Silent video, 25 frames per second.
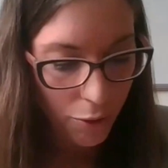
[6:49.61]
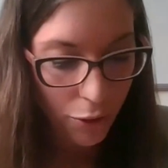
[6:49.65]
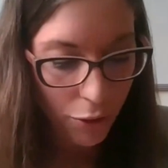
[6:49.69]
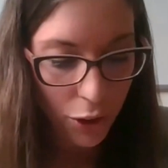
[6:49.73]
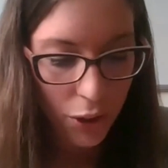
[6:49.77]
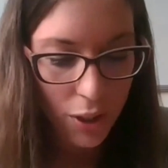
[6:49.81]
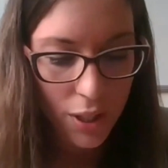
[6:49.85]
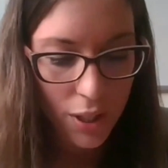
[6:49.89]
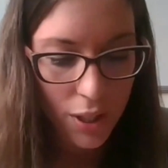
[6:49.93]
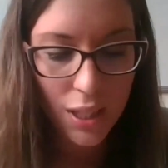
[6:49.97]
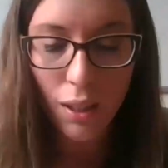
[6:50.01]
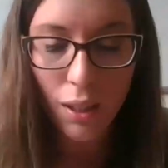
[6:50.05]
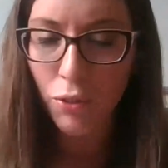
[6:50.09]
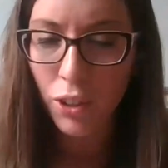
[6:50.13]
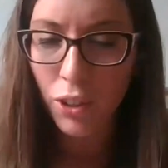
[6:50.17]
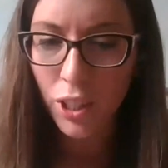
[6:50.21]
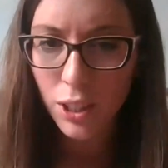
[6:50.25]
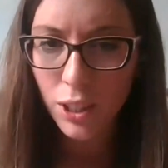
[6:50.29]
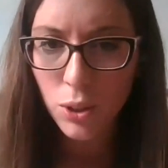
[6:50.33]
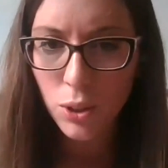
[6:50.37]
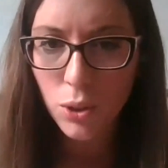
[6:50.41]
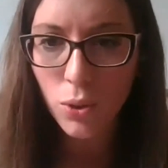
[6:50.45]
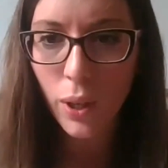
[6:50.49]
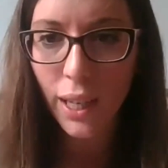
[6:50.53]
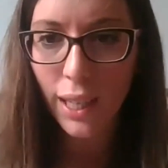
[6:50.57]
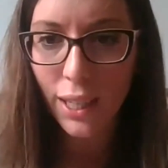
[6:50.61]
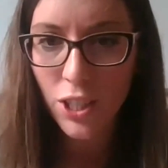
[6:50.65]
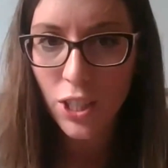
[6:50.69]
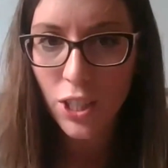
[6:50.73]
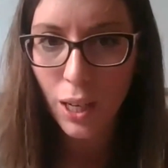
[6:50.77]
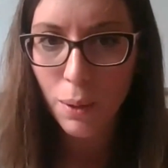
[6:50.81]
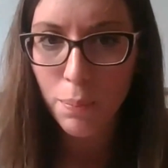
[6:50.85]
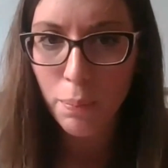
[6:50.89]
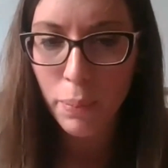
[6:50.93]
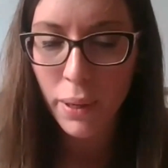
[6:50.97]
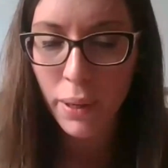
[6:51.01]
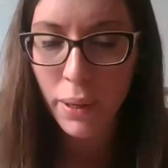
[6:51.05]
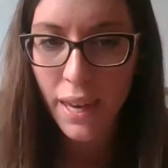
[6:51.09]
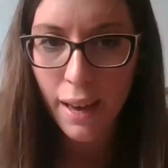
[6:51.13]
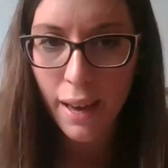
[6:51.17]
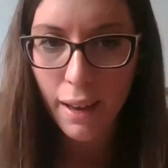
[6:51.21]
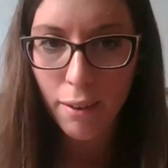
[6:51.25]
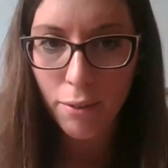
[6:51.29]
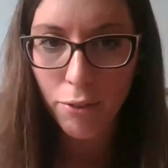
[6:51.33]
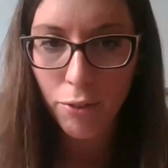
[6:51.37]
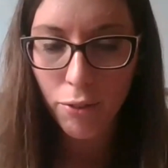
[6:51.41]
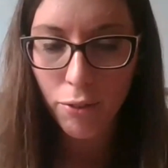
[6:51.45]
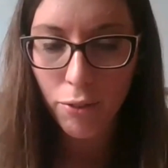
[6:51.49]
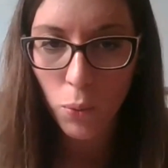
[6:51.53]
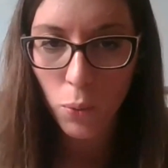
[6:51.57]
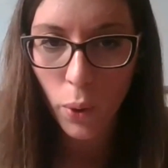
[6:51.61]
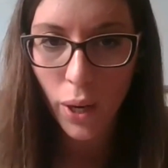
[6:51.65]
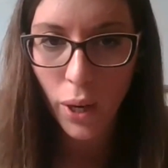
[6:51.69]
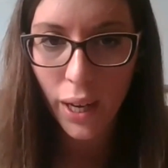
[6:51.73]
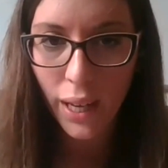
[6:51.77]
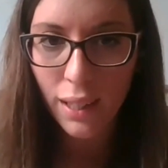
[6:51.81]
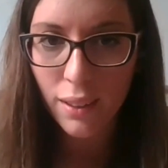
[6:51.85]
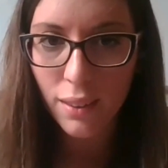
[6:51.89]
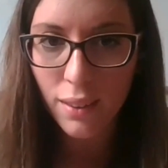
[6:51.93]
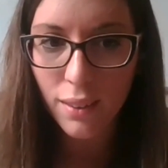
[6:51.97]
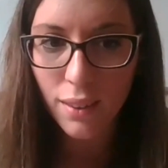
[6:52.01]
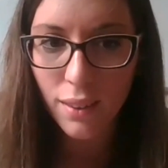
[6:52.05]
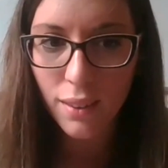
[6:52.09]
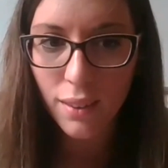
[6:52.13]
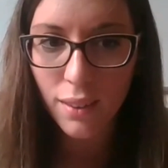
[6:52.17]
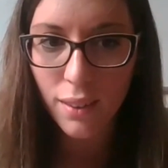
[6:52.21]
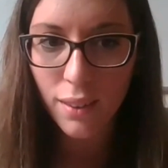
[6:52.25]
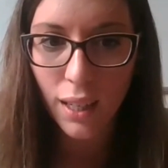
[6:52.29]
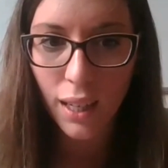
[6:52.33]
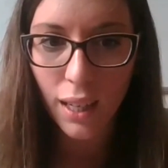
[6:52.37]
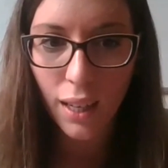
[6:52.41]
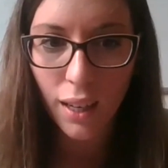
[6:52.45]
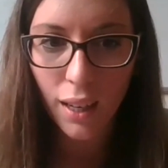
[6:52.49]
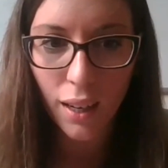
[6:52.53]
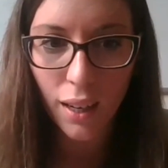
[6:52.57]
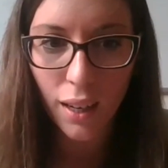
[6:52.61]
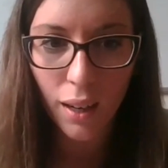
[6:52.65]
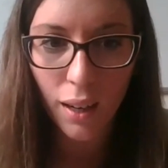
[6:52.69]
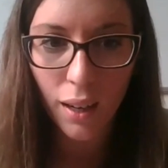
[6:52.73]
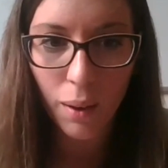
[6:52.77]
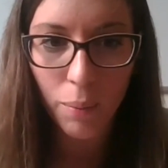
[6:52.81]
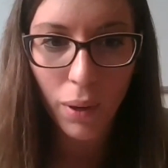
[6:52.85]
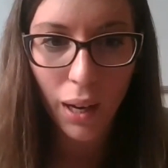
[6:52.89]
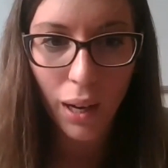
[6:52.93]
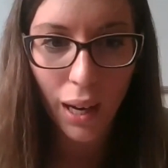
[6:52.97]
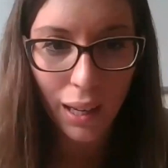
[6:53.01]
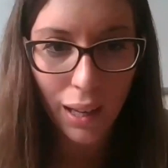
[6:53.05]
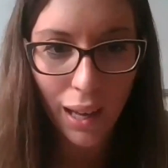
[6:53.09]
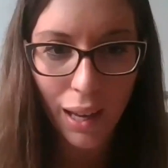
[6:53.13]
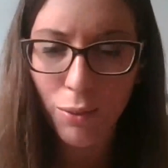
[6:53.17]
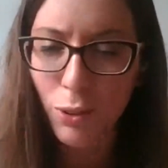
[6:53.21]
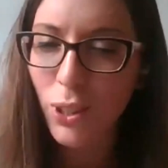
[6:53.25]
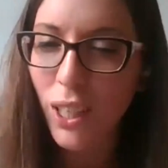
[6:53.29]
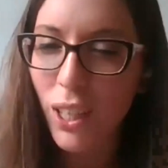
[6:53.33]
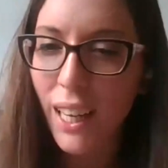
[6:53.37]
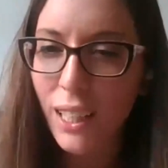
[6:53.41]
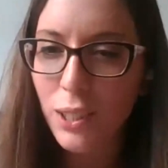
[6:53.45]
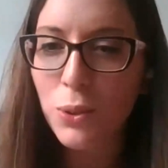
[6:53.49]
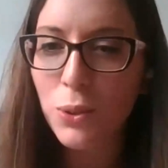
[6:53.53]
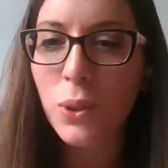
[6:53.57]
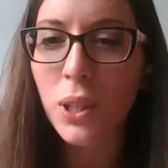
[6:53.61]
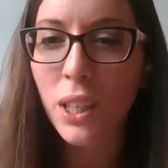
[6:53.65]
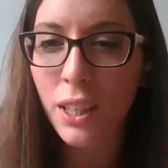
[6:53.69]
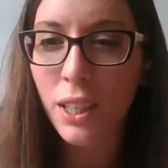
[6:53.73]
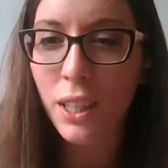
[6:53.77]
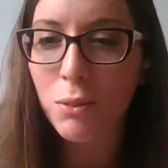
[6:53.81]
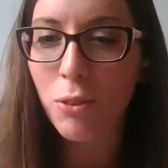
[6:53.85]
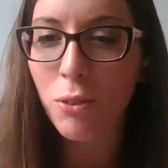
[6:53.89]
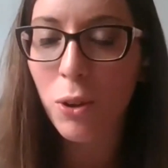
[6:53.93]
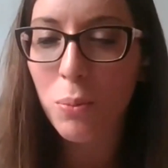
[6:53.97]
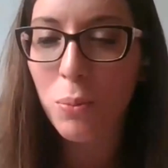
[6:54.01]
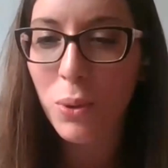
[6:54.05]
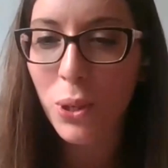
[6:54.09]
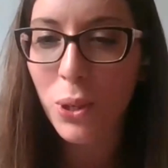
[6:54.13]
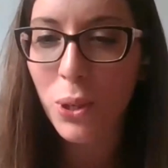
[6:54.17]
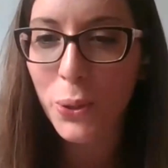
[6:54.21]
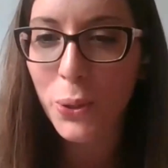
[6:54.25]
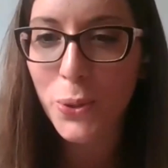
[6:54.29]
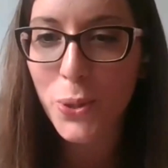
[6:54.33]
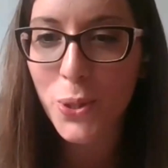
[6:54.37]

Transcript: first virtual HLPF went, I would like to hear from you.